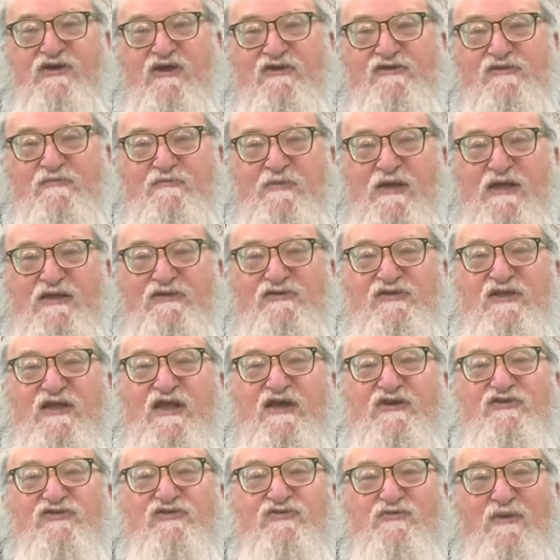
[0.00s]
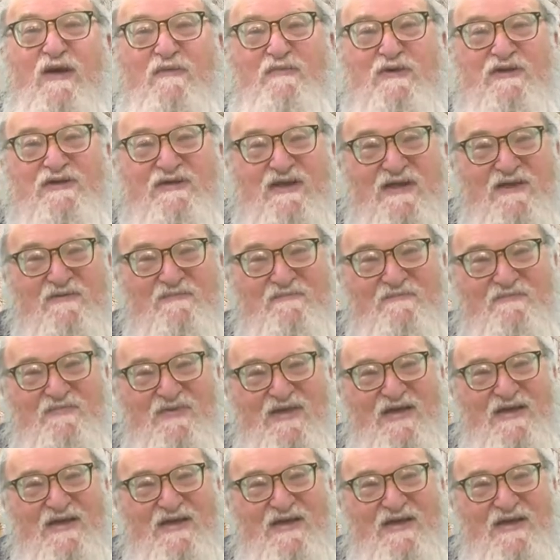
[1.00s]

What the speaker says: just means the extremity.